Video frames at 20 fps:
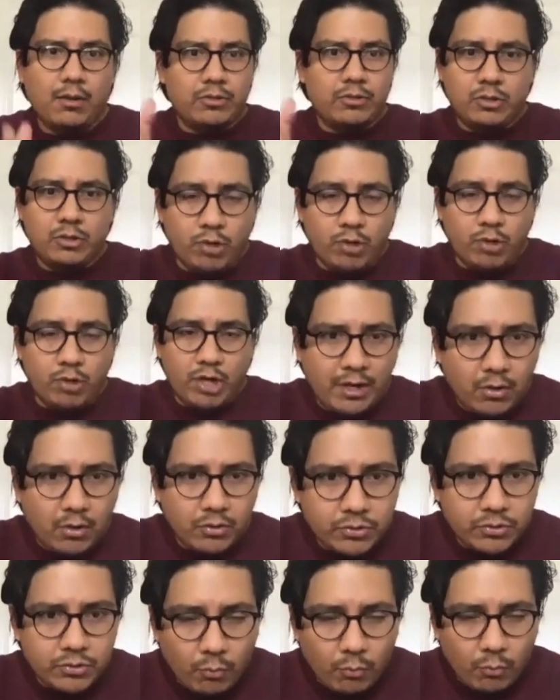We're going to
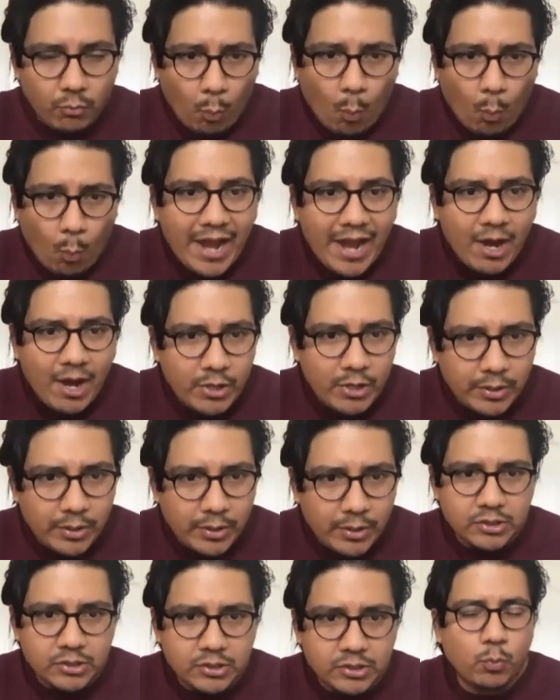go, why are we
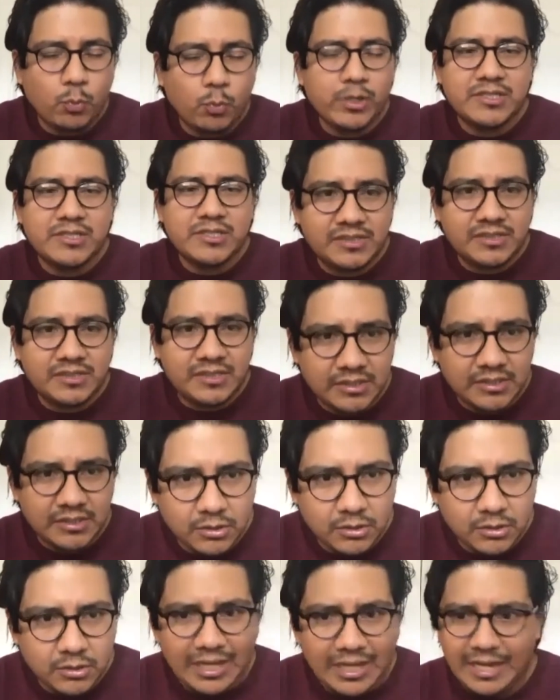doing this? What does success
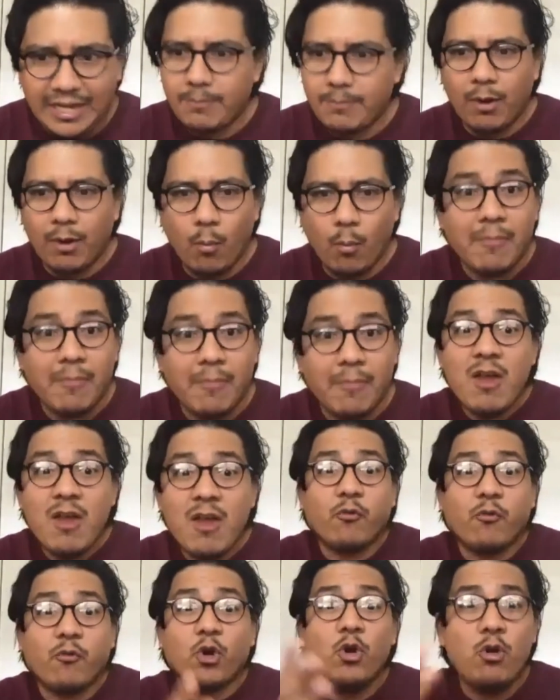look like? By when?
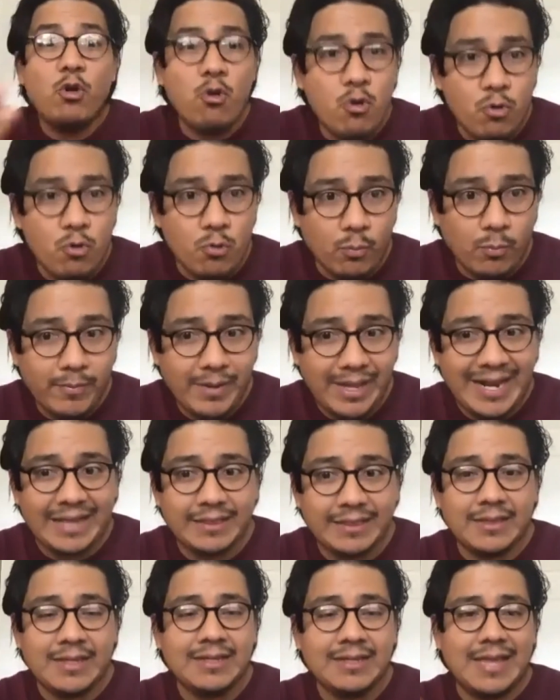For whom? And
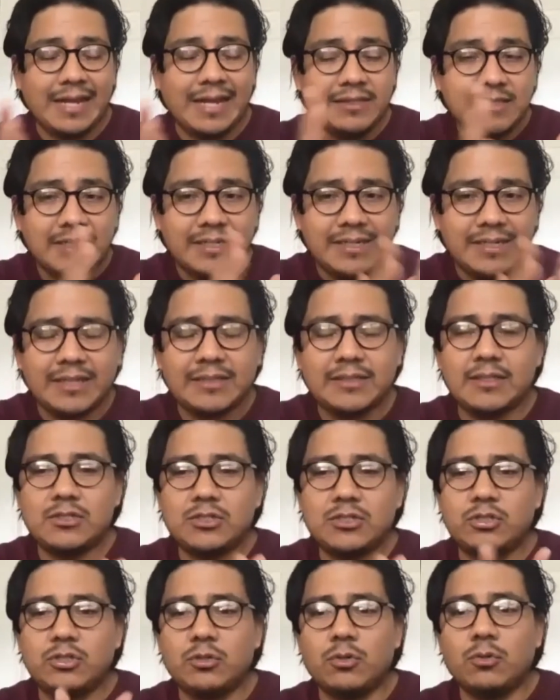I think that's
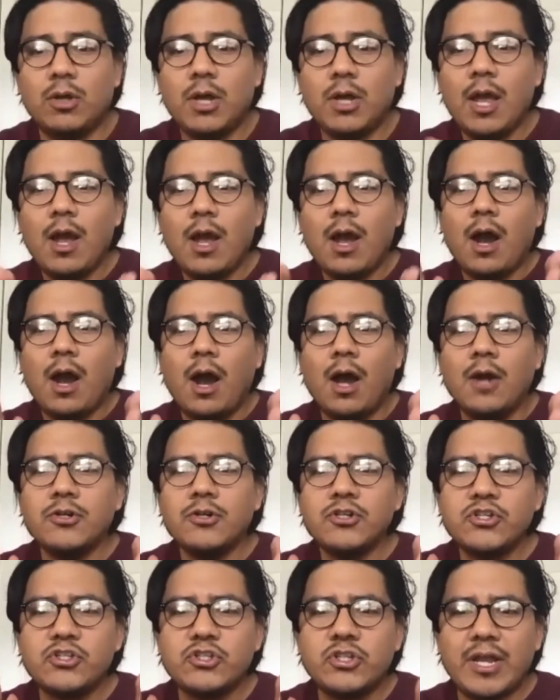connected to
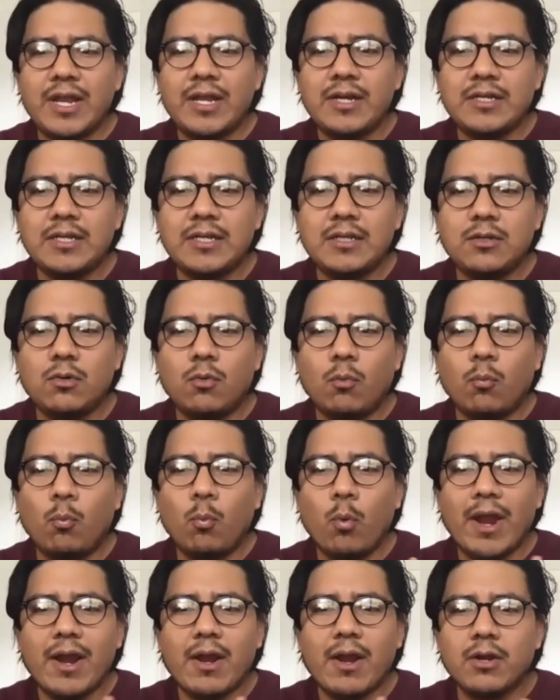understanding
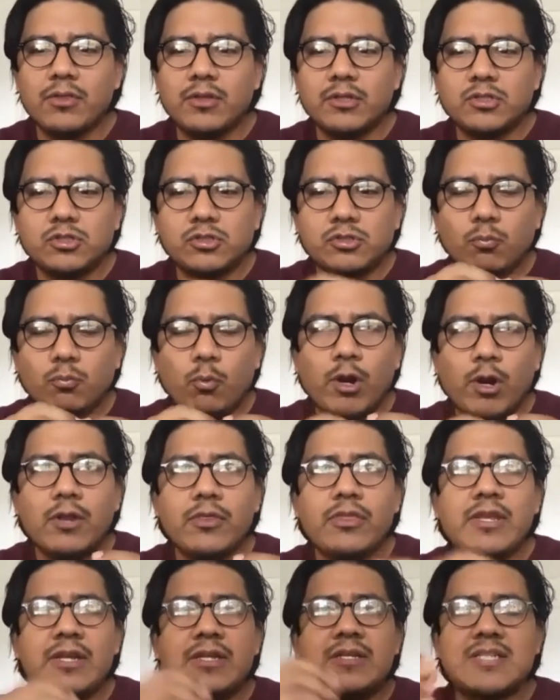where
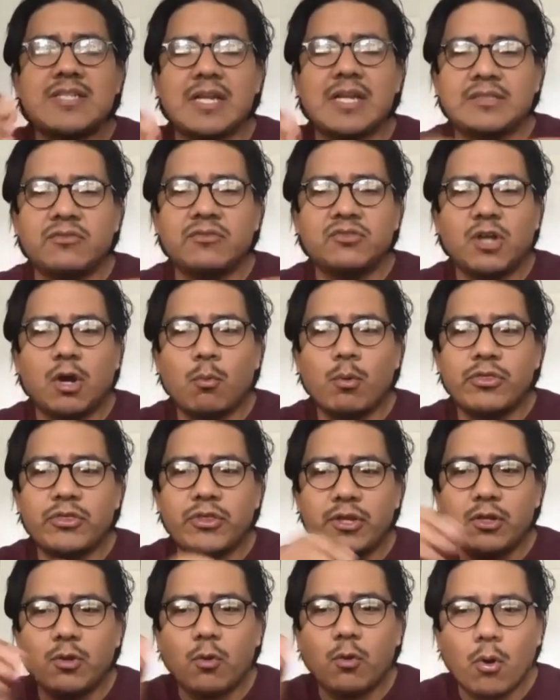the incentives are
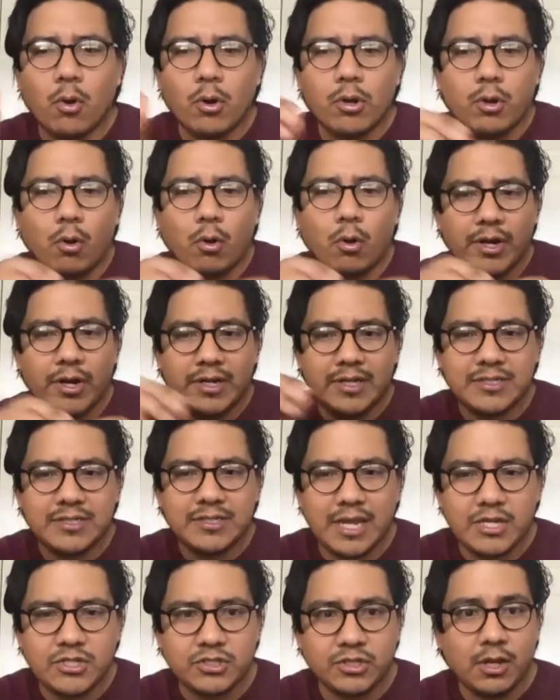within your
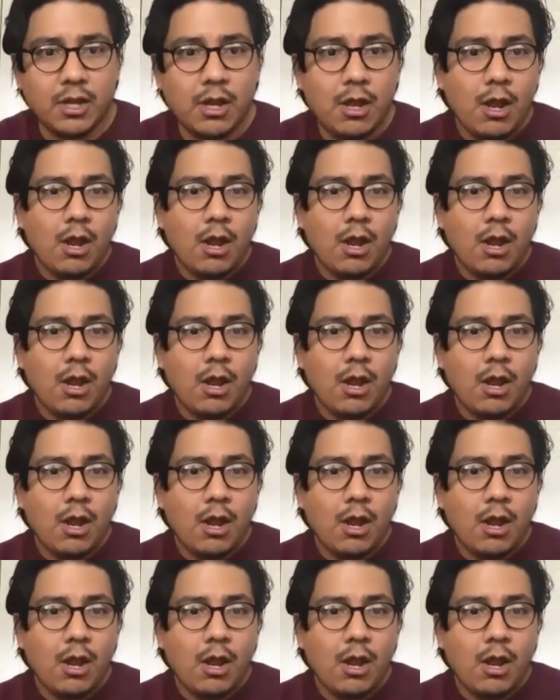organization.